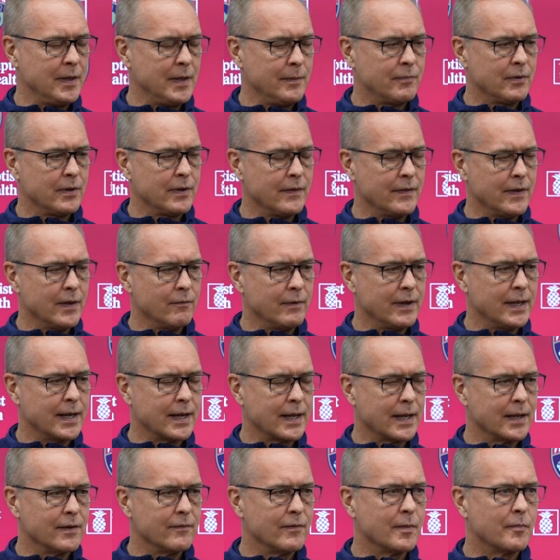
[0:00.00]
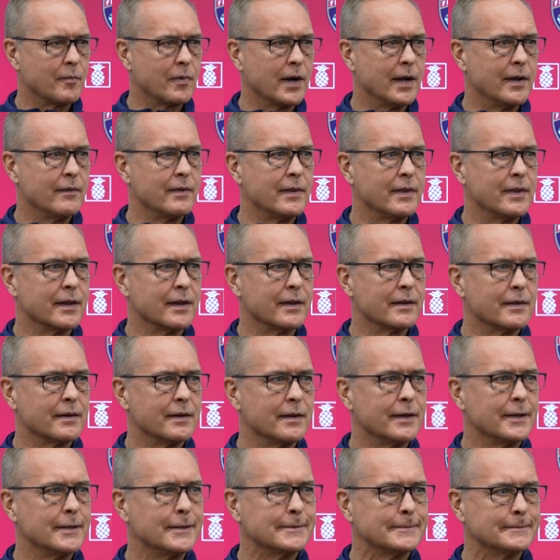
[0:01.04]
people, and then we had a kind of a private thing at
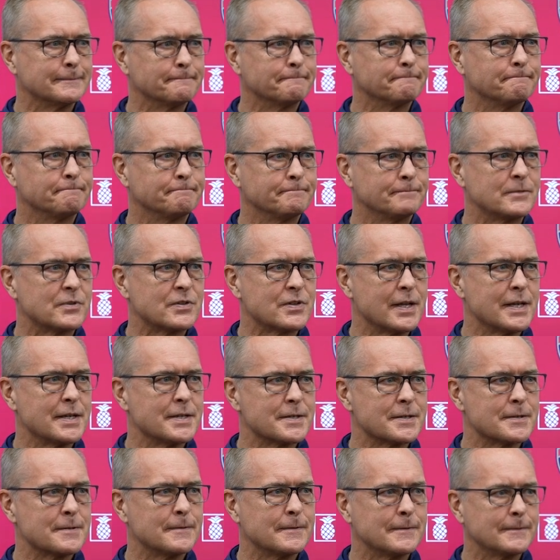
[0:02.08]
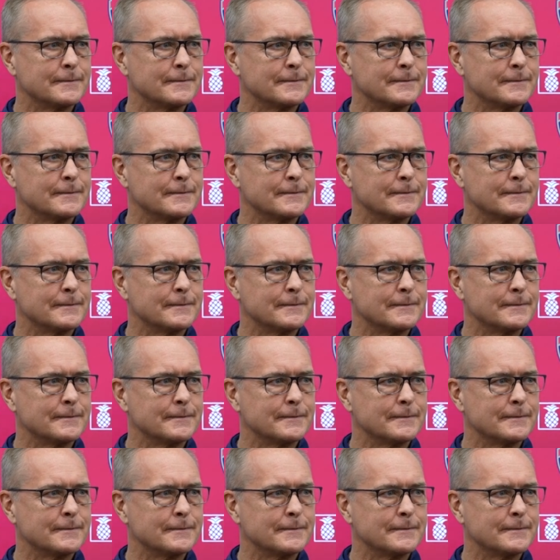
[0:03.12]
the night. It's nice.